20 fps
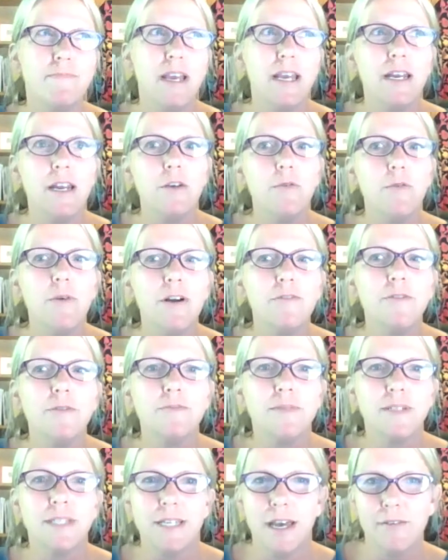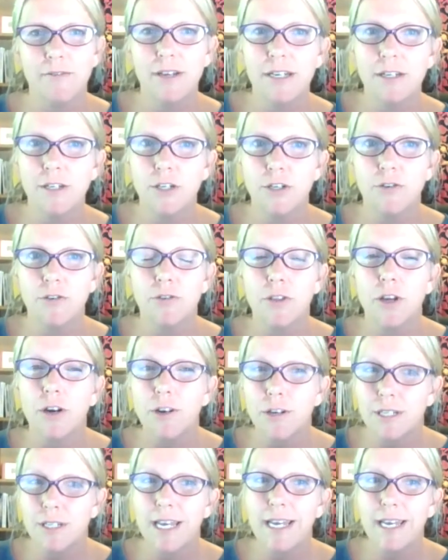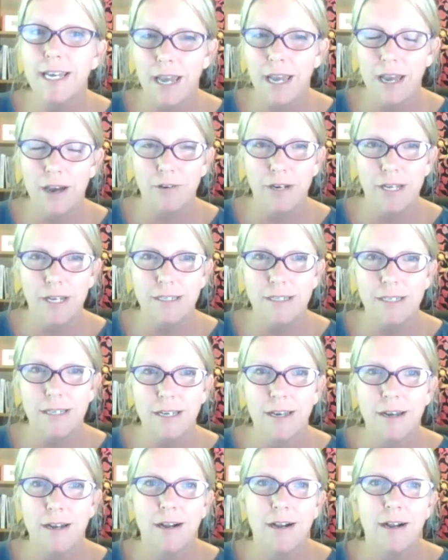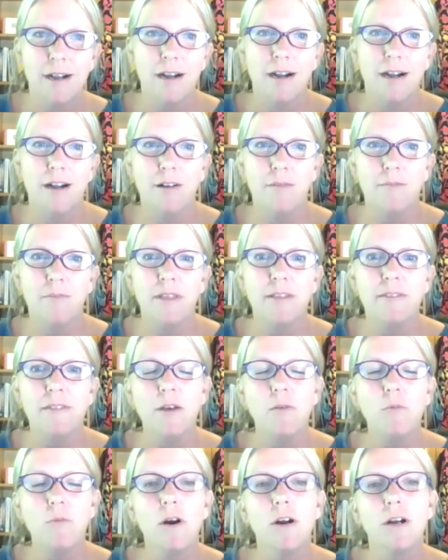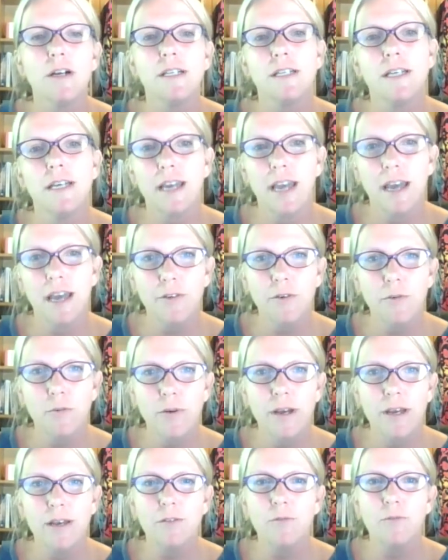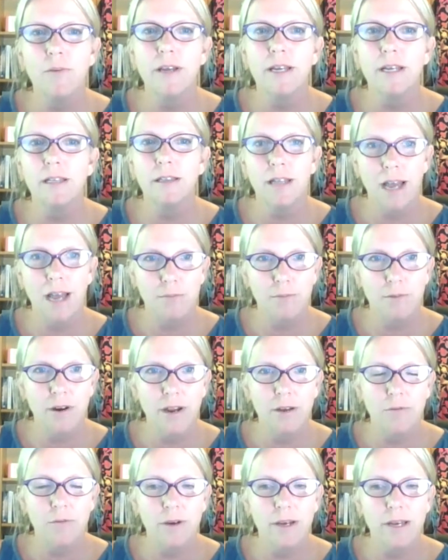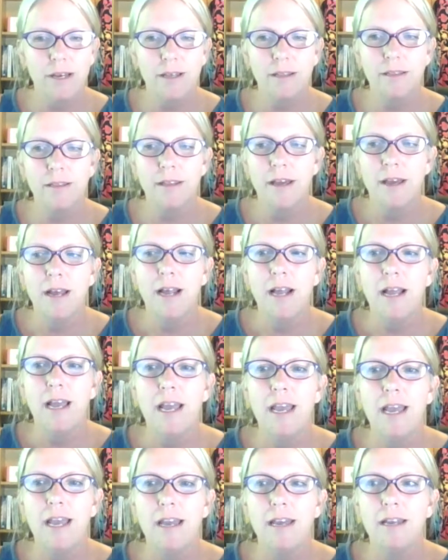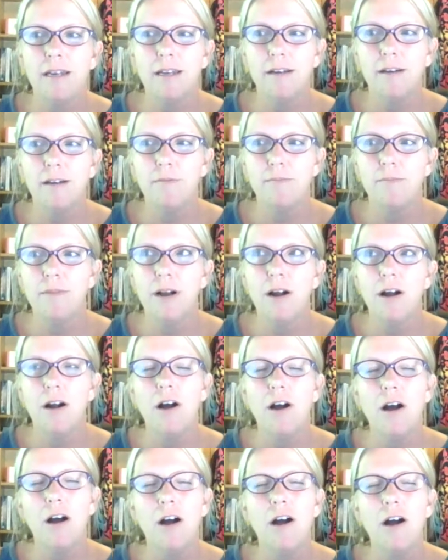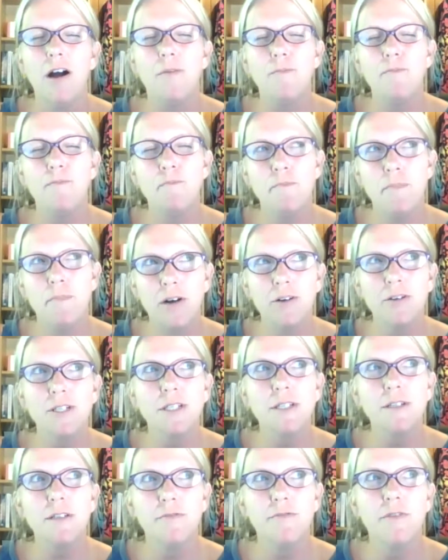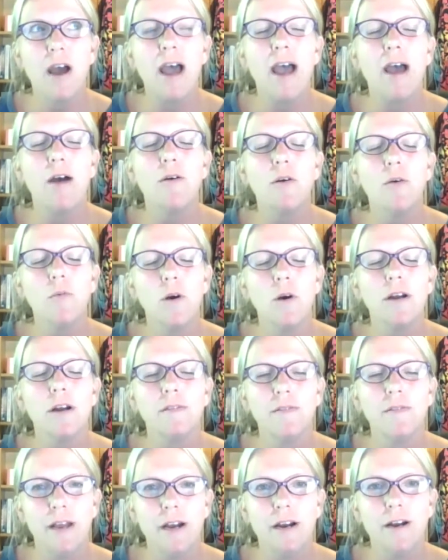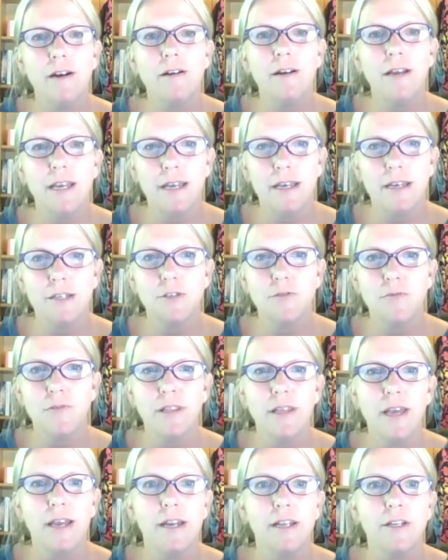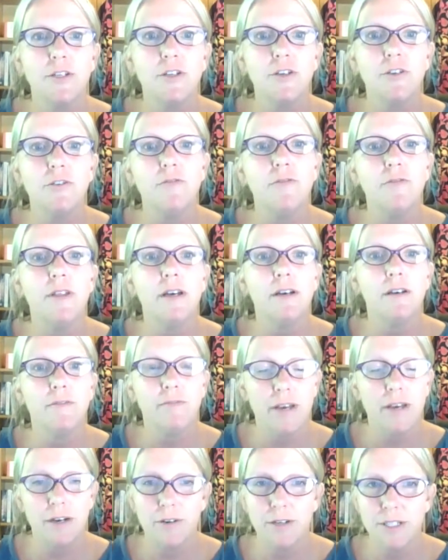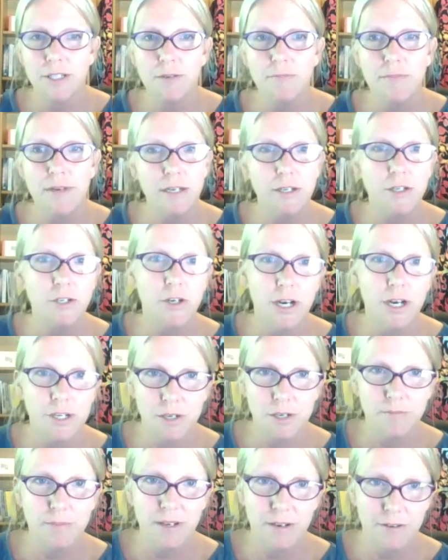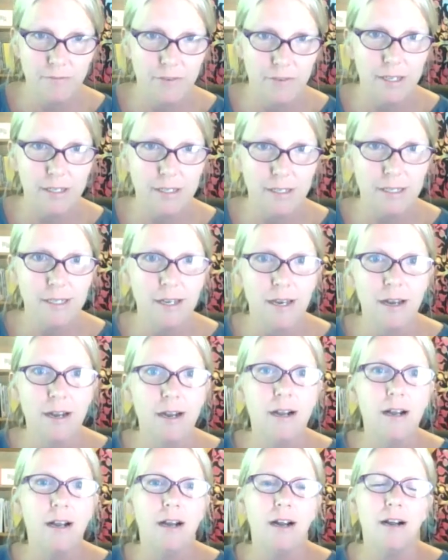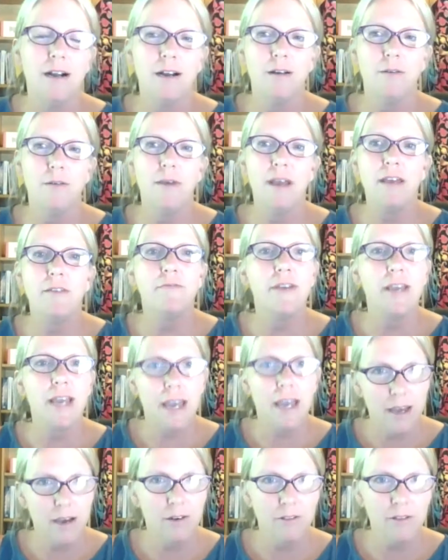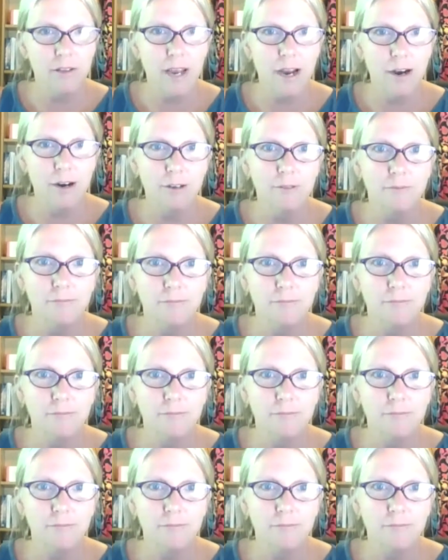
anywhere from 7 to 13 counties that they work together with, we collaborate with, and most of our work there is related to the Veterans Administration benefits and VA healthcare.